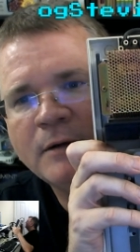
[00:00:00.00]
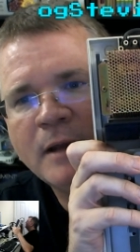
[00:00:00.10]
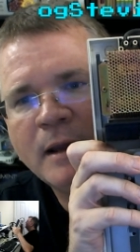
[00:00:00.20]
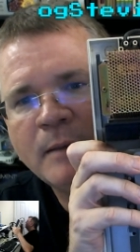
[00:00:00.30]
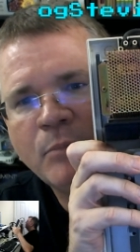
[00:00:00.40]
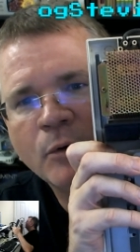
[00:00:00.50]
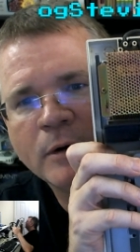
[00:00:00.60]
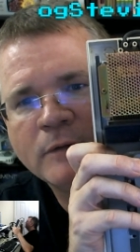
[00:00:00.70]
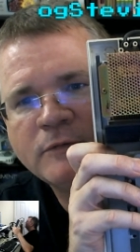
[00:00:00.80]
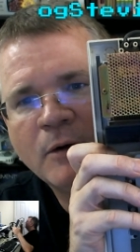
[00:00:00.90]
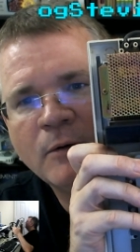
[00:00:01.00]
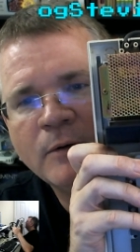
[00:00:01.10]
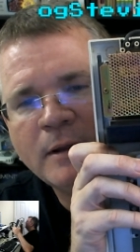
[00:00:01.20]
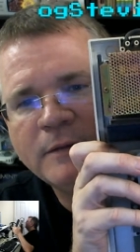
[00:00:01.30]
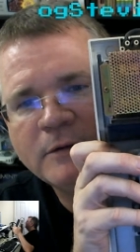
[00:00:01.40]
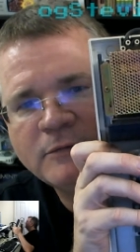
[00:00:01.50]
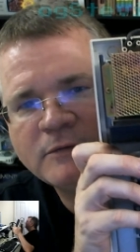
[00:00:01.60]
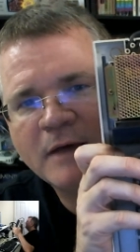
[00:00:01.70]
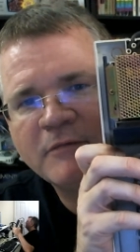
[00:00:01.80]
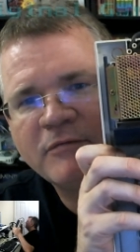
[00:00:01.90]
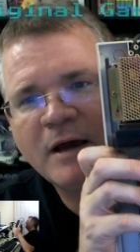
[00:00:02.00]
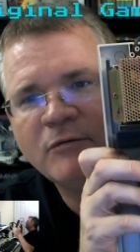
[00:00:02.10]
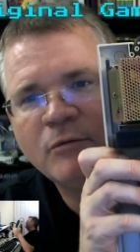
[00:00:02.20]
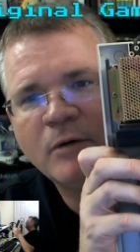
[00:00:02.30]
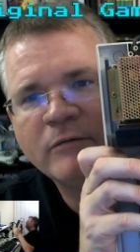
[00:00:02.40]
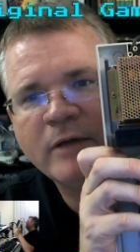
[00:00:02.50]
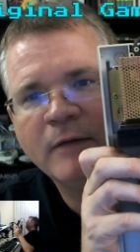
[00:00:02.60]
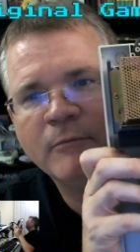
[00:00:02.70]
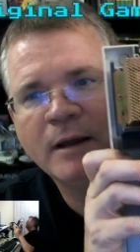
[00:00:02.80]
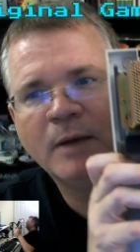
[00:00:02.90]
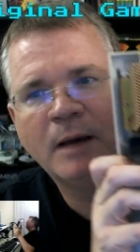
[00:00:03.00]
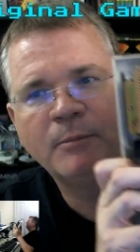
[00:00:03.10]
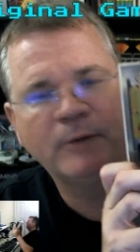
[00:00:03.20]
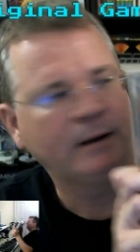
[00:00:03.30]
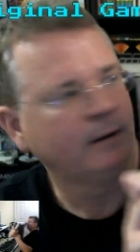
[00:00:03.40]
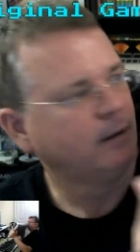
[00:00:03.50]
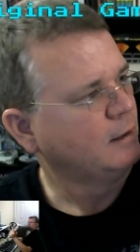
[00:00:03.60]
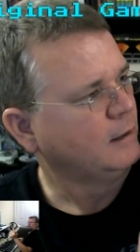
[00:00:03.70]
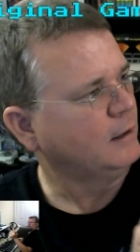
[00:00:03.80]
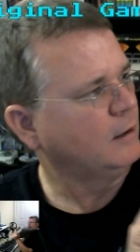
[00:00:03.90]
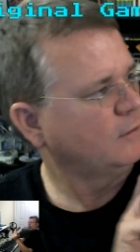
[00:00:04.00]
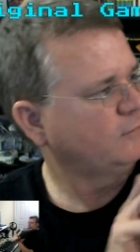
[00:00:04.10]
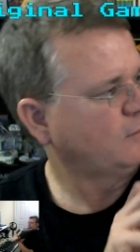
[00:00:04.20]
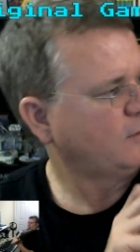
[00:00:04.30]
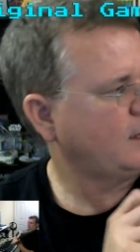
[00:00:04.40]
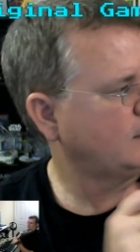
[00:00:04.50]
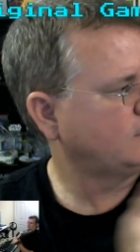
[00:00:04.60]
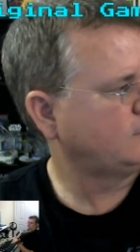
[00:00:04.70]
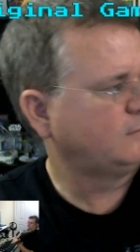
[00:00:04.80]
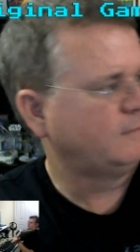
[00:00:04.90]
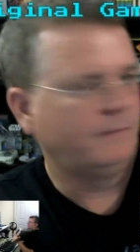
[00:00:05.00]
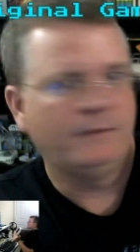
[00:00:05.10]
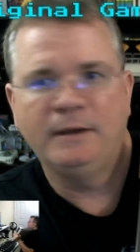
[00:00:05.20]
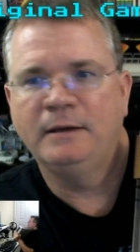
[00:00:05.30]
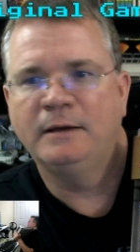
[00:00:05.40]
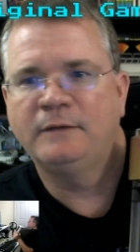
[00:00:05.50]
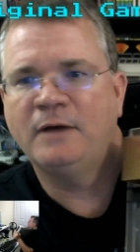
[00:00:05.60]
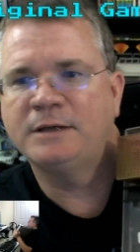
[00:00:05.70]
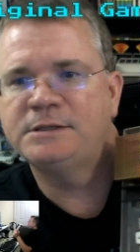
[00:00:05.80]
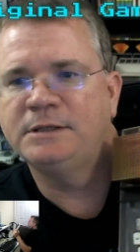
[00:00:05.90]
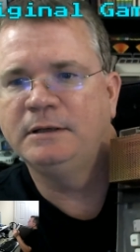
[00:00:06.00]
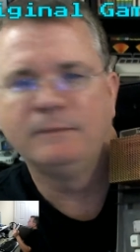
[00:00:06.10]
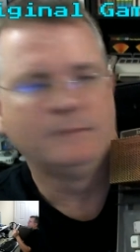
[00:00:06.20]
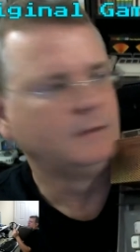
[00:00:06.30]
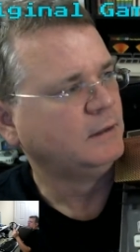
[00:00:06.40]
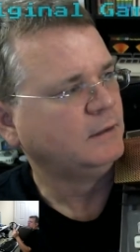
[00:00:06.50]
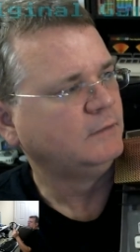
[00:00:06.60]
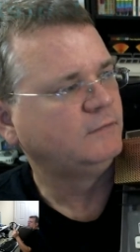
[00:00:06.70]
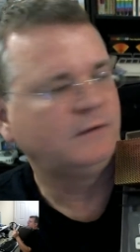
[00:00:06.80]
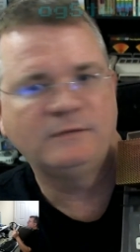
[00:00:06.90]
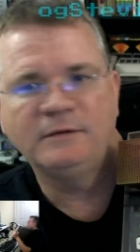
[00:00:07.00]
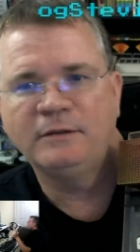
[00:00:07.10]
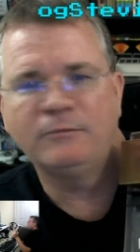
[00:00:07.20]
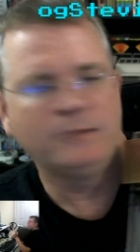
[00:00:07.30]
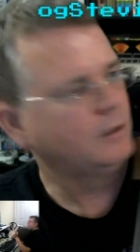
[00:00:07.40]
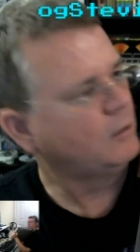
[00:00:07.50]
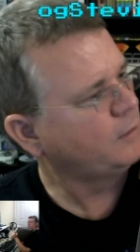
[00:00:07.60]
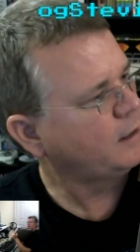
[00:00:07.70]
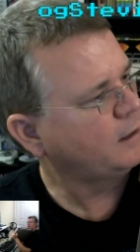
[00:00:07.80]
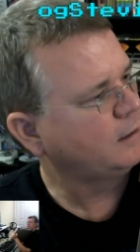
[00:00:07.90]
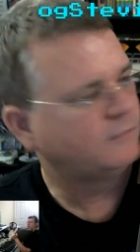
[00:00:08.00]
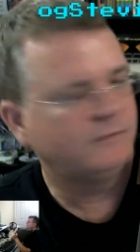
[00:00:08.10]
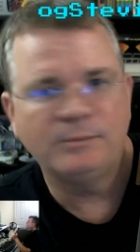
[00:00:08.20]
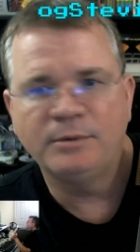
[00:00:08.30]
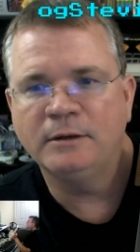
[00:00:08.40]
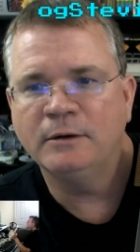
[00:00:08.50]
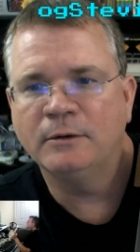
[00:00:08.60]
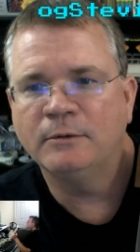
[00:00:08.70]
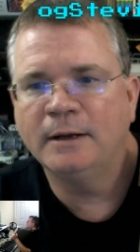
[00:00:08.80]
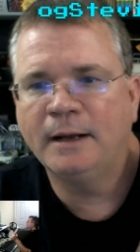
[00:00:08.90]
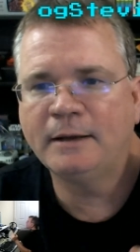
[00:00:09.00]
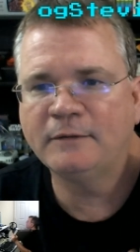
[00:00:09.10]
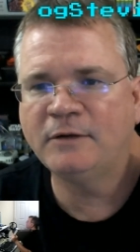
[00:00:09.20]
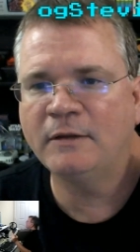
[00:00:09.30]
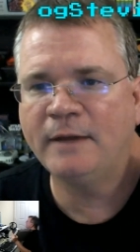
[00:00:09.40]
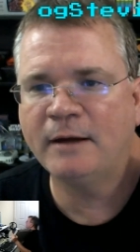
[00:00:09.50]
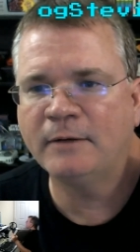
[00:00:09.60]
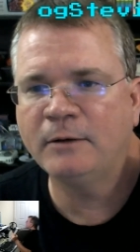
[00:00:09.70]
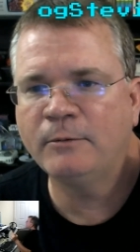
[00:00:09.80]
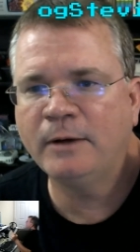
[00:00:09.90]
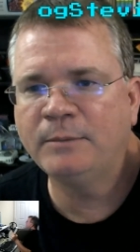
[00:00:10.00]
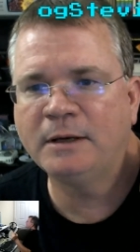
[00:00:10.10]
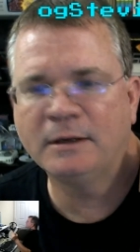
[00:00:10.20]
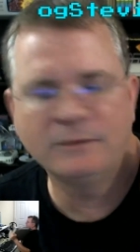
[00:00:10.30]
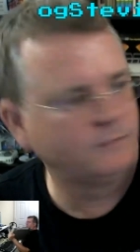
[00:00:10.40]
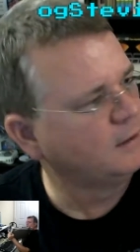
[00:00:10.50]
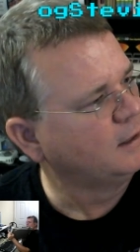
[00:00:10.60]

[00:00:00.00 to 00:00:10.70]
Nine board. So this has got 512K RAM upgrade. It also has the Hitachi 6309 CPU, and I could tell that right away because